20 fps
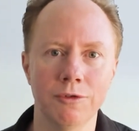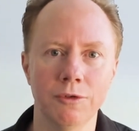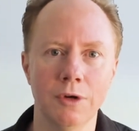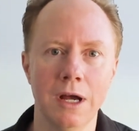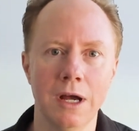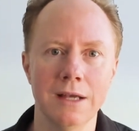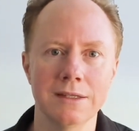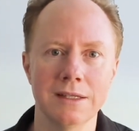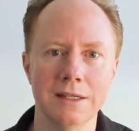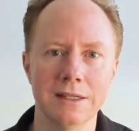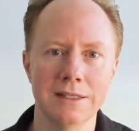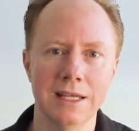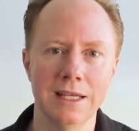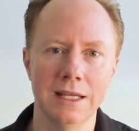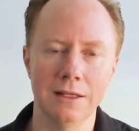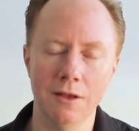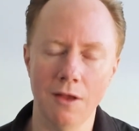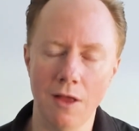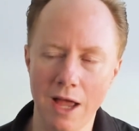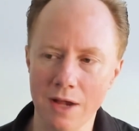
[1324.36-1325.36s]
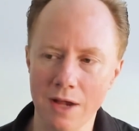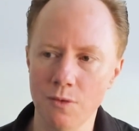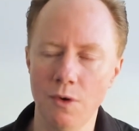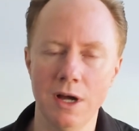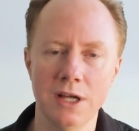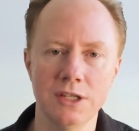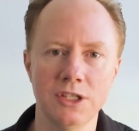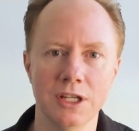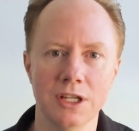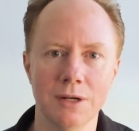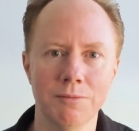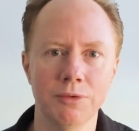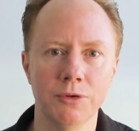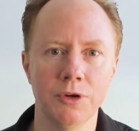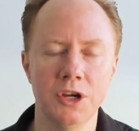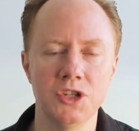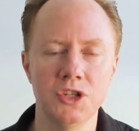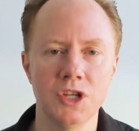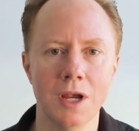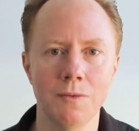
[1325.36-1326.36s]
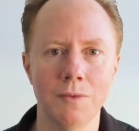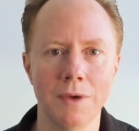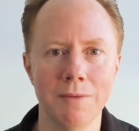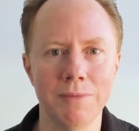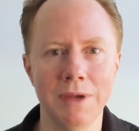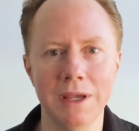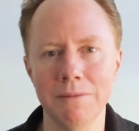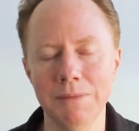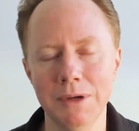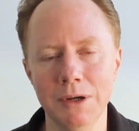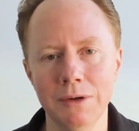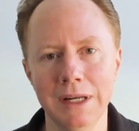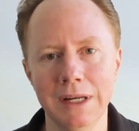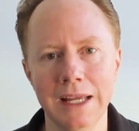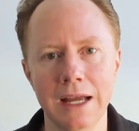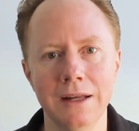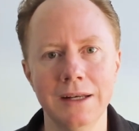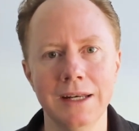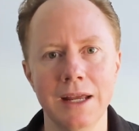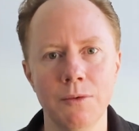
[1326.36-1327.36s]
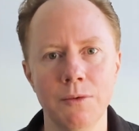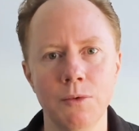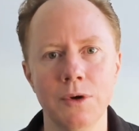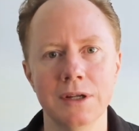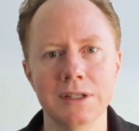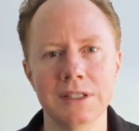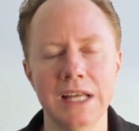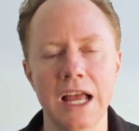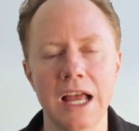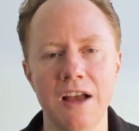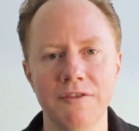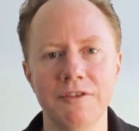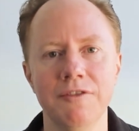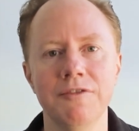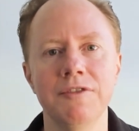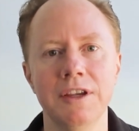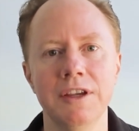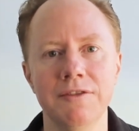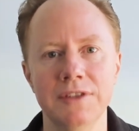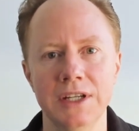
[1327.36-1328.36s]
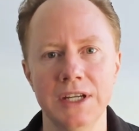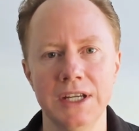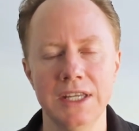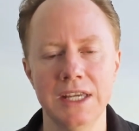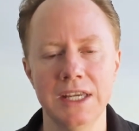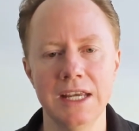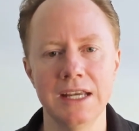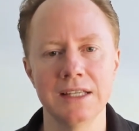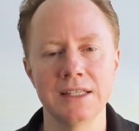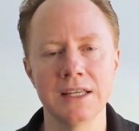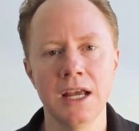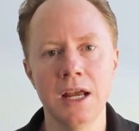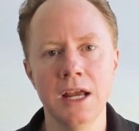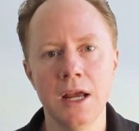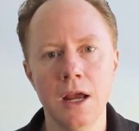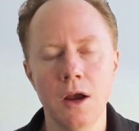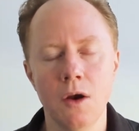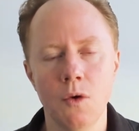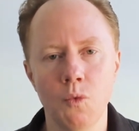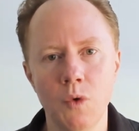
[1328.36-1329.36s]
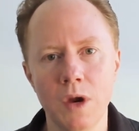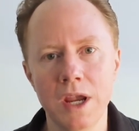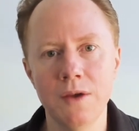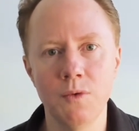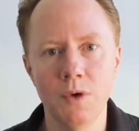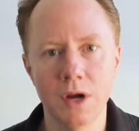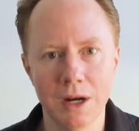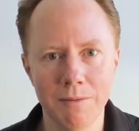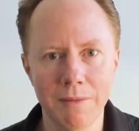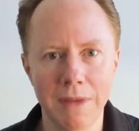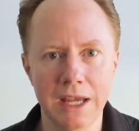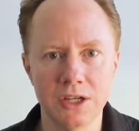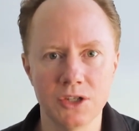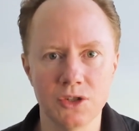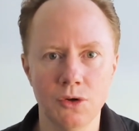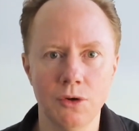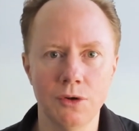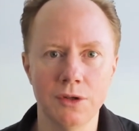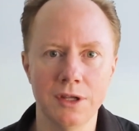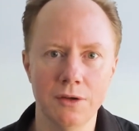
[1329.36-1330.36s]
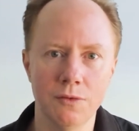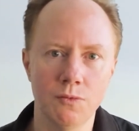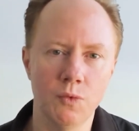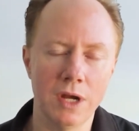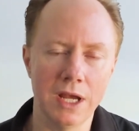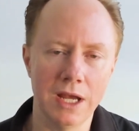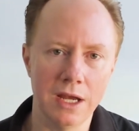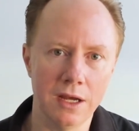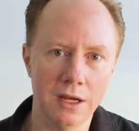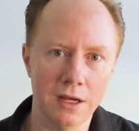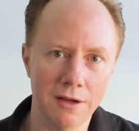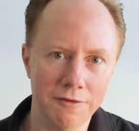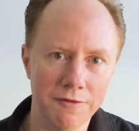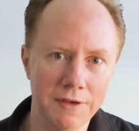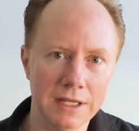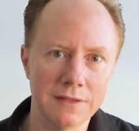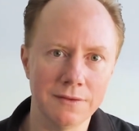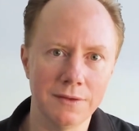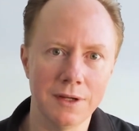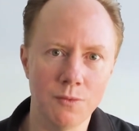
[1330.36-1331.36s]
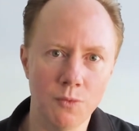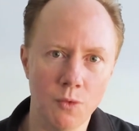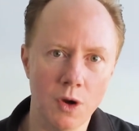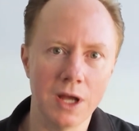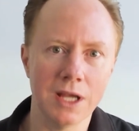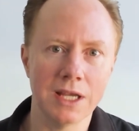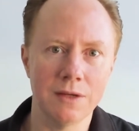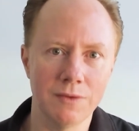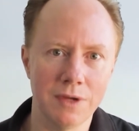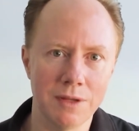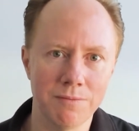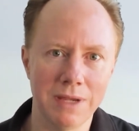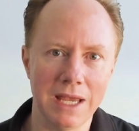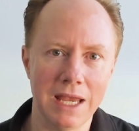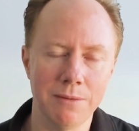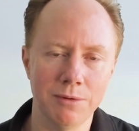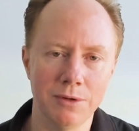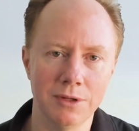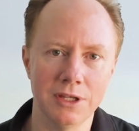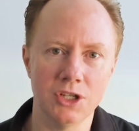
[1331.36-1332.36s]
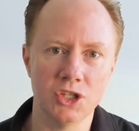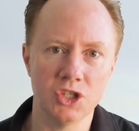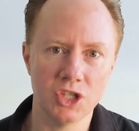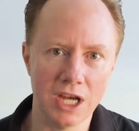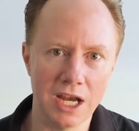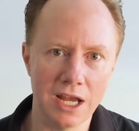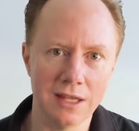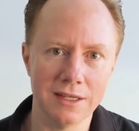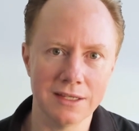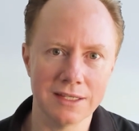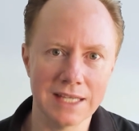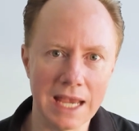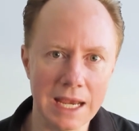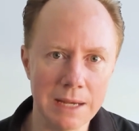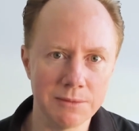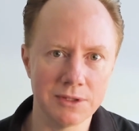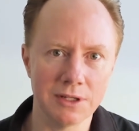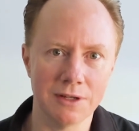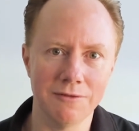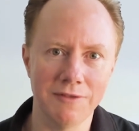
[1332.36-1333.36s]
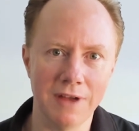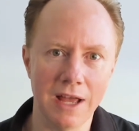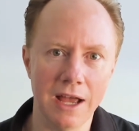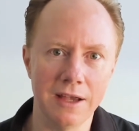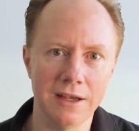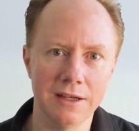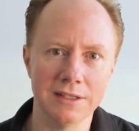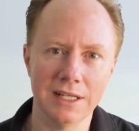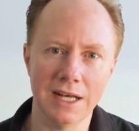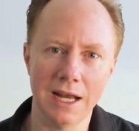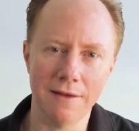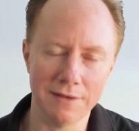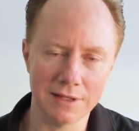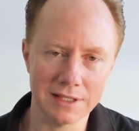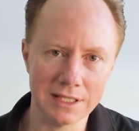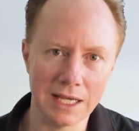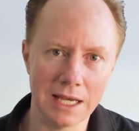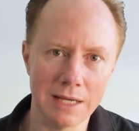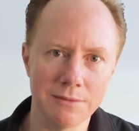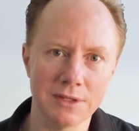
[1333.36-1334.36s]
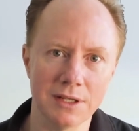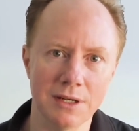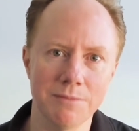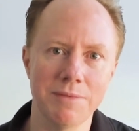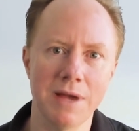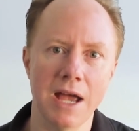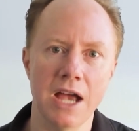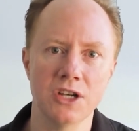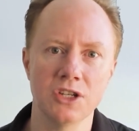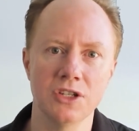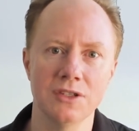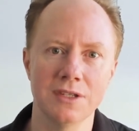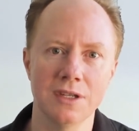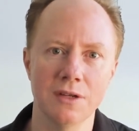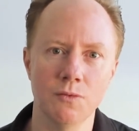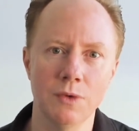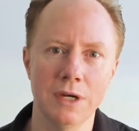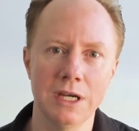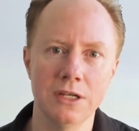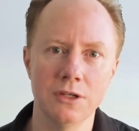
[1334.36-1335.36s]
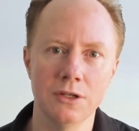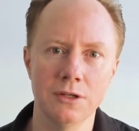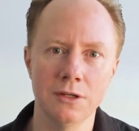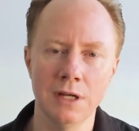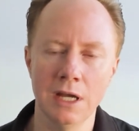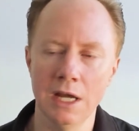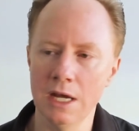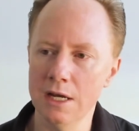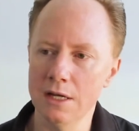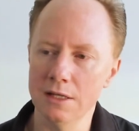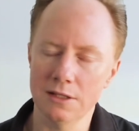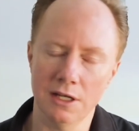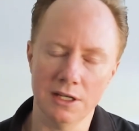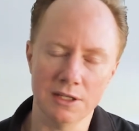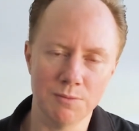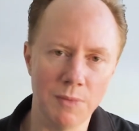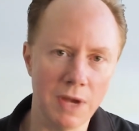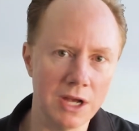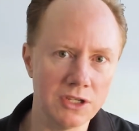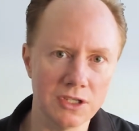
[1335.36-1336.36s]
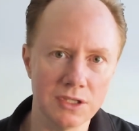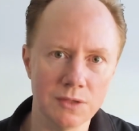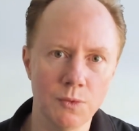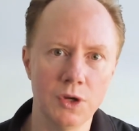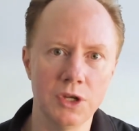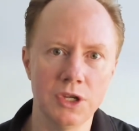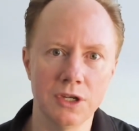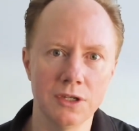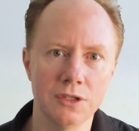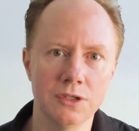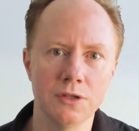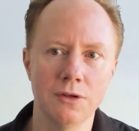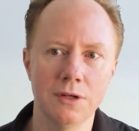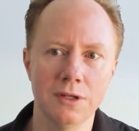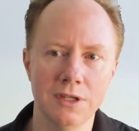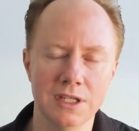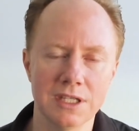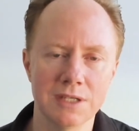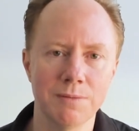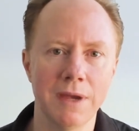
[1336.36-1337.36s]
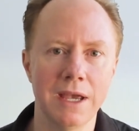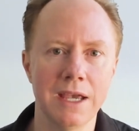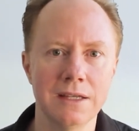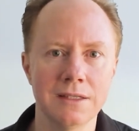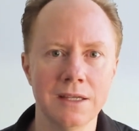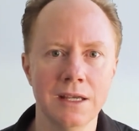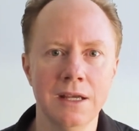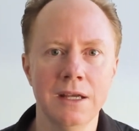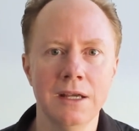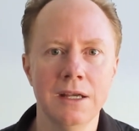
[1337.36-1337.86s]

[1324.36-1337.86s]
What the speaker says: for us. Said likewise, you can appreciate we've been building our networks now for 15 years. We want to make sure that we're effectively working with people that share the same sort of values and have the same sort of passions that we do. So as much as what you can do in this space,